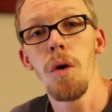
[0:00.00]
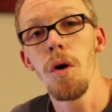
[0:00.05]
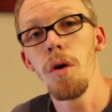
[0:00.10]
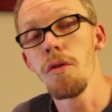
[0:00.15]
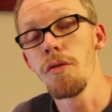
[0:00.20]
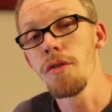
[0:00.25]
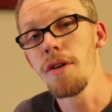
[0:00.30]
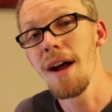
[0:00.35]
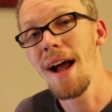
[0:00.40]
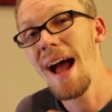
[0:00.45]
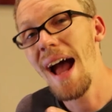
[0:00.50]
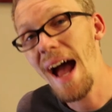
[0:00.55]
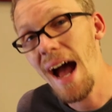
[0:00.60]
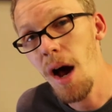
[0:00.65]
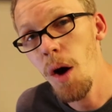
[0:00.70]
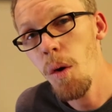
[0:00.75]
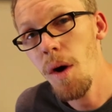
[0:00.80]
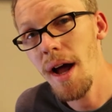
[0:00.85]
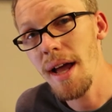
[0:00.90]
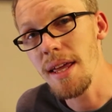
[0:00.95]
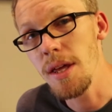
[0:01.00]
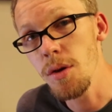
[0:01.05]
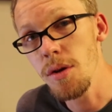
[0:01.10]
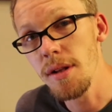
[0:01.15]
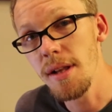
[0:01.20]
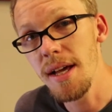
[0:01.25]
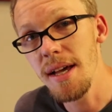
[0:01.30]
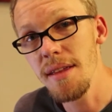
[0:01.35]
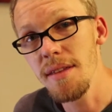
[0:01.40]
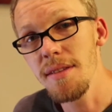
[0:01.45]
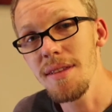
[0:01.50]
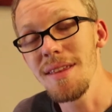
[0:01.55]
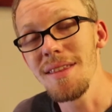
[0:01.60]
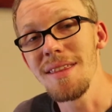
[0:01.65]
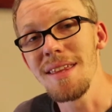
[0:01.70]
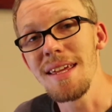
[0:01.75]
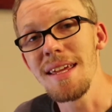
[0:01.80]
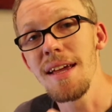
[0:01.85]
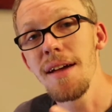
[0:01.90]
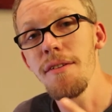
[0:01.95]
over how I utilized
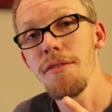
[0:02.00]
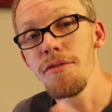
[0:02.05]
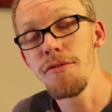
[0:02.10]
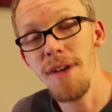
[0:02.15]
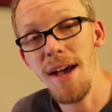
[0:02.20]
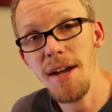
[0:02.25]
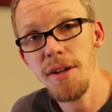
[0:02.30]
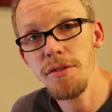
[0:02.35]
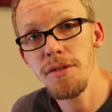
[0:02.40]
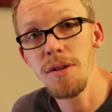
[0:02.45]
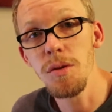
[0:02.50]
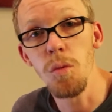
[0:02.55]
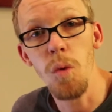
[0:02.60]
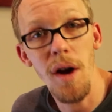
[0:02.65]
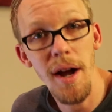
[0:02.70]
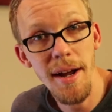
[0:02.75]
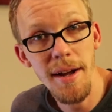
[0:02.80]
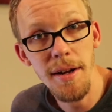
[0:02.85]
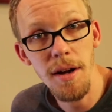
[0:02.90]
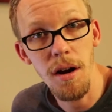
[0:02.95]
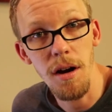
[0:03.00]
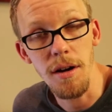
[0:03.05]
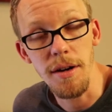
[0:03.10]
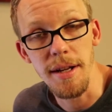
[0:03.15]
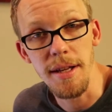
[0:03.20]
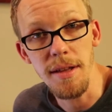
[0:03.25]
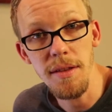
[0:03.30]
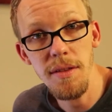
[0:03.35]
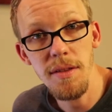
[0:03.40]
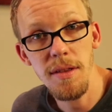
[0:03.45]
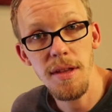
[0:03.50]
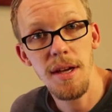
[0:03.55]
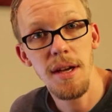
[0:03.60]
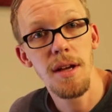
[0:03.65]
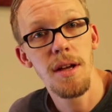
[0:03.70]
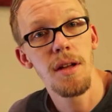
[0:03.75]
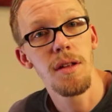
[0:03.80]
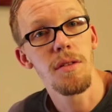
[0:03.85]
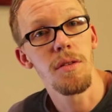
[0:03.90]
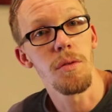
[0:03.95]
the factory wiring harness
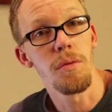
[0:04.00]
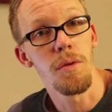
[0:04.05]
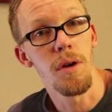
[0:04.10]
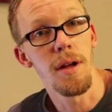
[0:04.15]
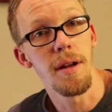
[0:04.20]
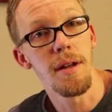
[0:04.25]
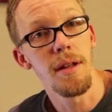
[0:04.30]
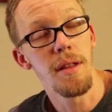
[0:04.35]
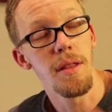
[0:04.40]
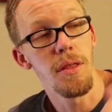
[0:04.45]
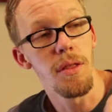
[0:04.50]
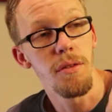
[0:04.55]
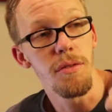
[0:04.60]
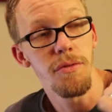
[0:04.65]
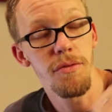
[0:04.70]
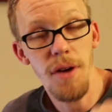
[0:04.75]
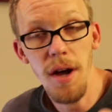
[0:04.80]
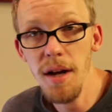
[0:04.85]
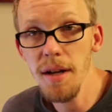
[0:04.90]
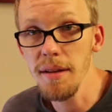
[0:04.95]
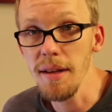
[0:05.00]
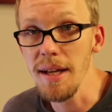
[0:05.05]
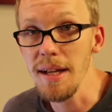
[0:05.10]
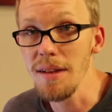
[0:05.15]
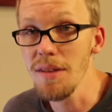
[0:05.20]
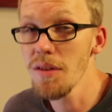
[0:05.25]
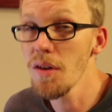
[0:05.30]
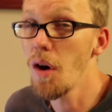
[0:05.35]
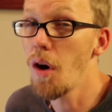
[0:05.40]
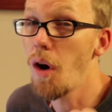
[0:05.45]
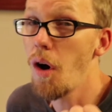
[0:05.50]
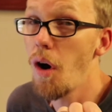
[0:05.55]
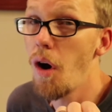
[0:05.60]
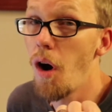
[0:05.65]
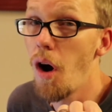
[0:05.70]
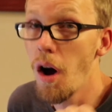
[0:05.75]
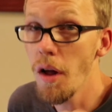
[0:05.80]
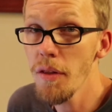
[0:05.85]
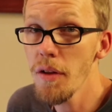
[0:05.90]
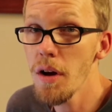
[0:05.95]
to run the fog lights
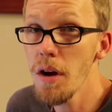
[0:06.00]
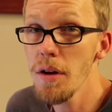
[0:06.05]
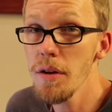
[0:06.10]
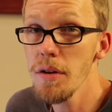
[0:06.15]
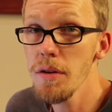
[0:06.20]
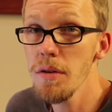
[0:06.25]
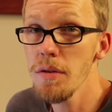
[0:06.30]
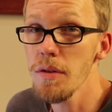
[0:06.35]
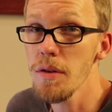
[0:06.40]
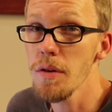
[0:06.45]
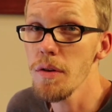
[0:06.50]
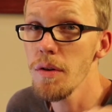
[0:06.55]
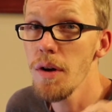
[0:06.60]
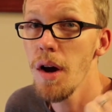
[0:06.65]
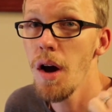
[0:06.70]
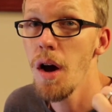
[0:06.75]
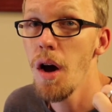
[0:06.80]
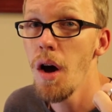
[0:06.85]
on the Honda,